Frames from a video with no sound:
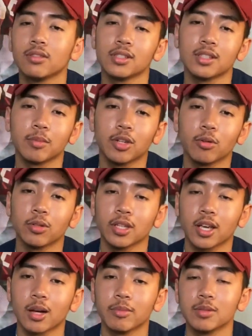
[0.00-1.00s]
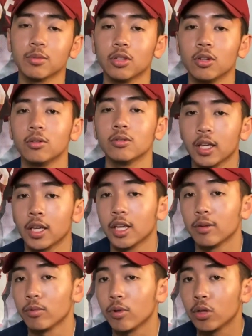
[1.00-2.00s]
just let me know in the comments below.
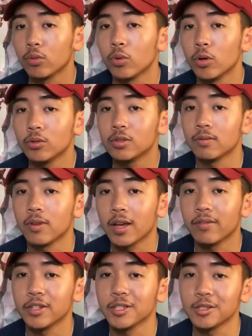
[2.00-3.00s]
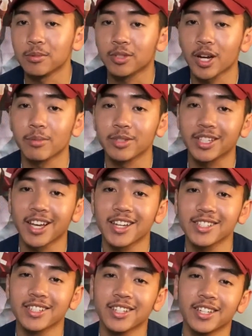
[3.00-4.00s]
And we're on the road to 500 subscribers,
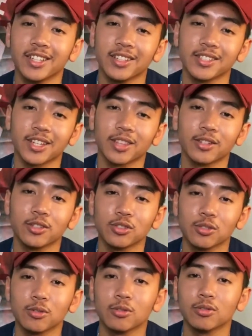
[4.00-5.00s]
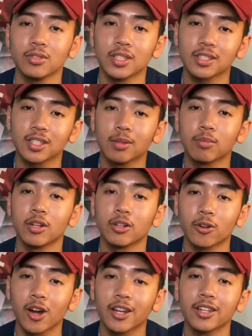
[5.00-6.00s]
guys. Let's get there soon. Let's keep on
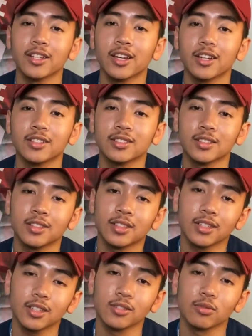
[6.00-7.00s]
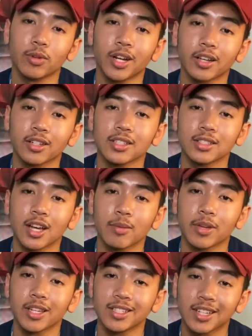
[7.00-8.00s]
grinding, guys because we're not going to
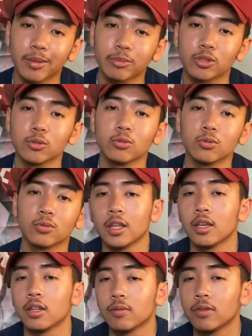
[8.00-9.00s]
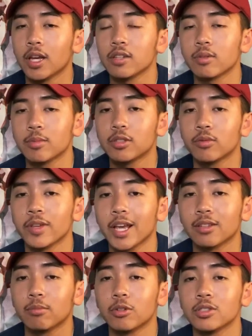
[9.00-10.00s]
stop anytime soon. And if you guys want me to
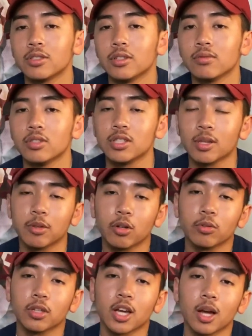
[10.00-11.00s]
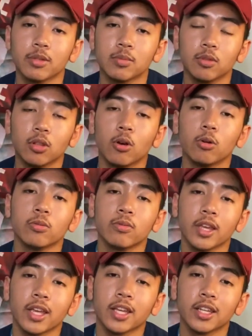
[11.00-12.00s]
react to more stuff, just let me know in the comments below.
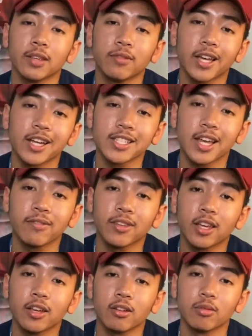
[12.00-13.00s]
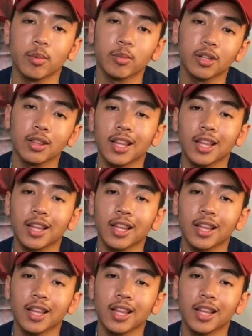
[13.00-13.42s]
And if you guys haven't yet, remember to